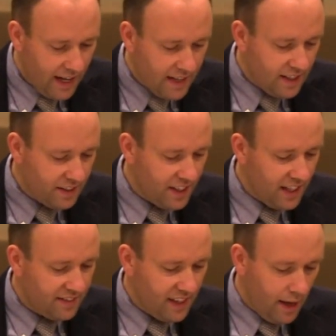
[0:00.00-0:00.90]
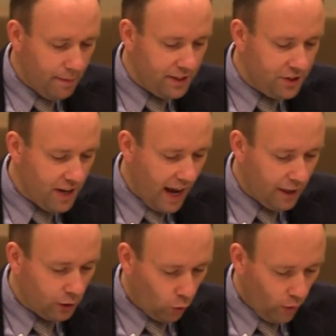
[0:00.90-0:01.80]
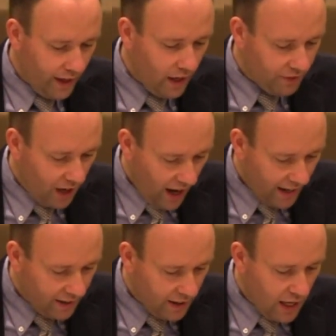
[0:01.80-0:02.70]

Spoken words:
since he is the image and glory of God.